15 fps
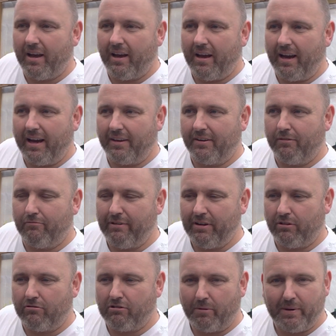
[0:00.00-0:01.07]
and the real
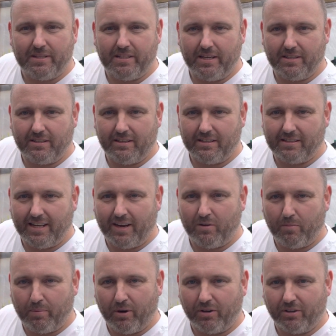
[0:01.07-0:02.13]
growing season is now
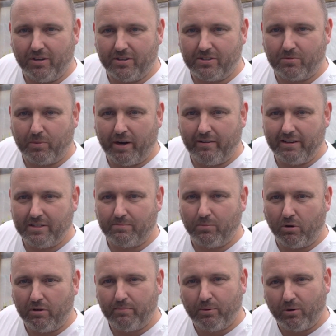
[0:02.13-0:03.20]
upon us, where it's
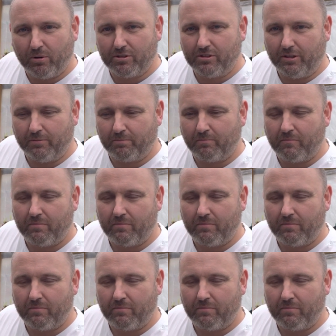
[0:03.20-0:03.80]
more important